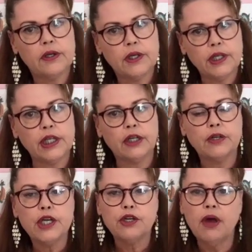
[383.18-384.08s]

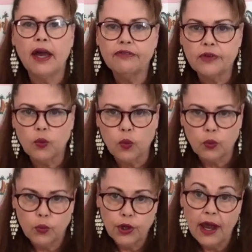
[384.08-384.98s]
you have
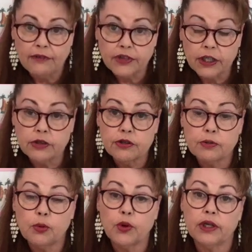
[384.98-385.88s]
to get to the
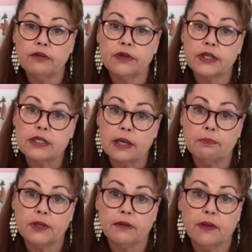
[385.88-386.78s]
point of
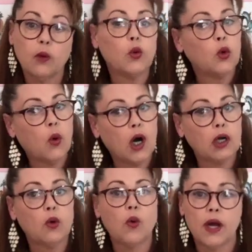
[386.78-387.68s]
accepting they will
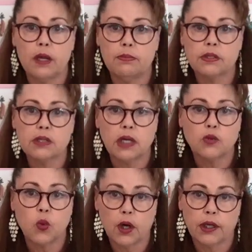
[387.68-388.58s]
walk away
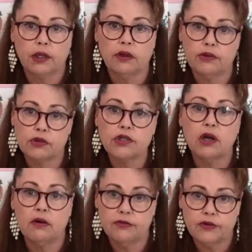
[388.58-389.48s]
besides working on
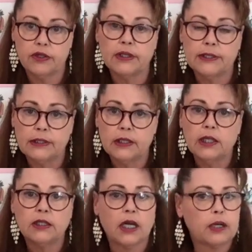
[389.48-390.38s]
themselves.
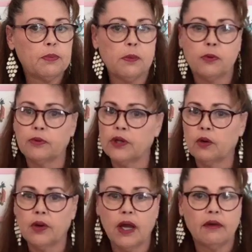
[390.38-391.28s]
A lot of people
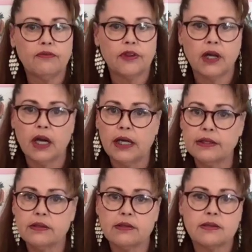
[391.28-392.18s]
don't have the
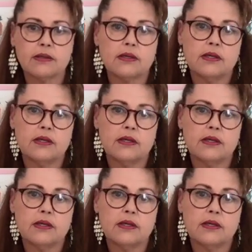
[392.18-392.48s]
guts